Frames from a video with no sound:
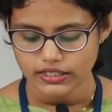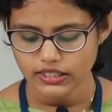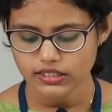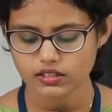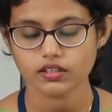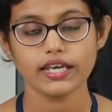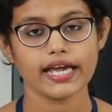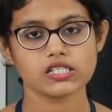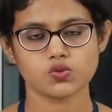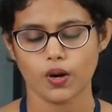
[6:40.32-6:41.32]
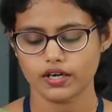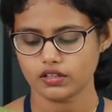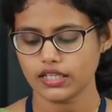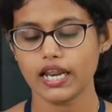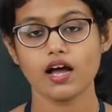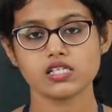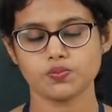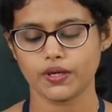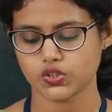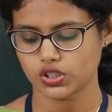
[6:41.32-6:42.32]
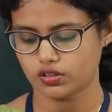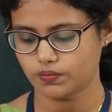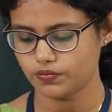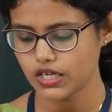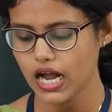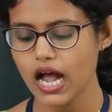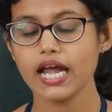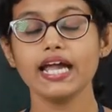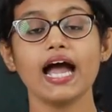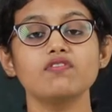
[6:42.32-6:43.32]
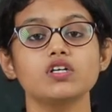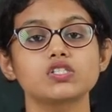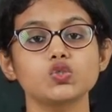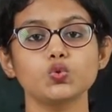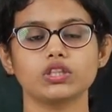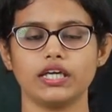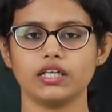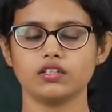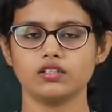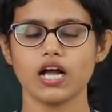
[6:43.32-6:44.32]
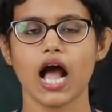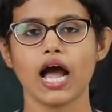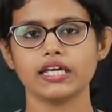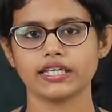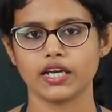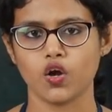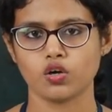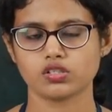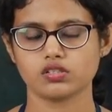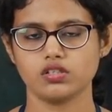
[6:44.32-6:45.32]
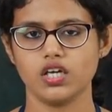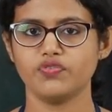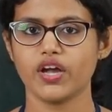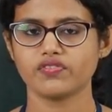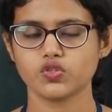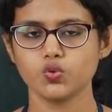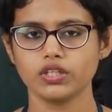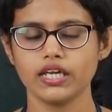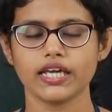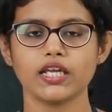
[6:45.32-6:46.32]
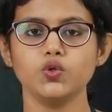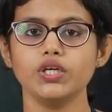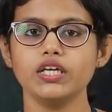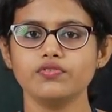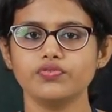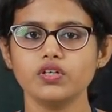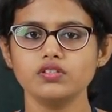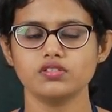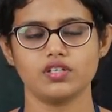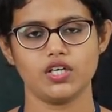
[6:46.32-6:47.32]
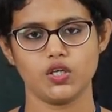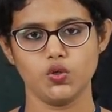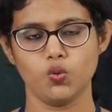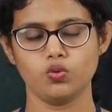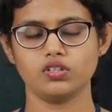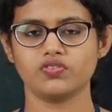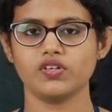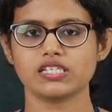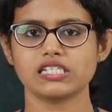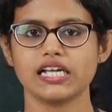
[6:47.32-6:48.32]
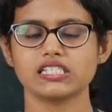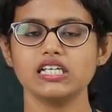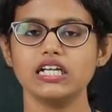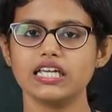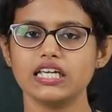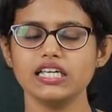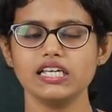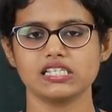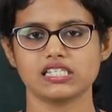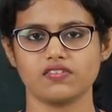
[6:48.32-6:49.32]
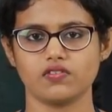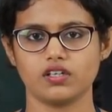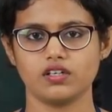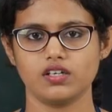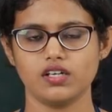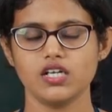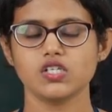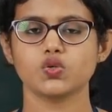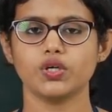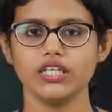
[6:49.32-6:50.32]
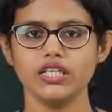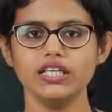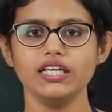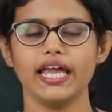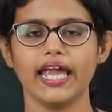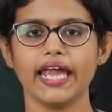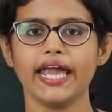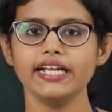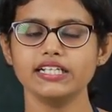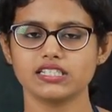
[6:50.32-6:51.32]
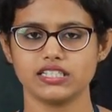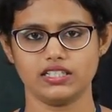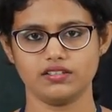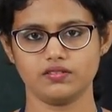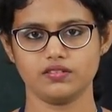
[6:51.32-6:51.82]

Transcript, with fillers: The next one, the last picture. I have a toothache. I cannot. If you have toothache, can you eat food? No. The first letter E is given. So, E A T.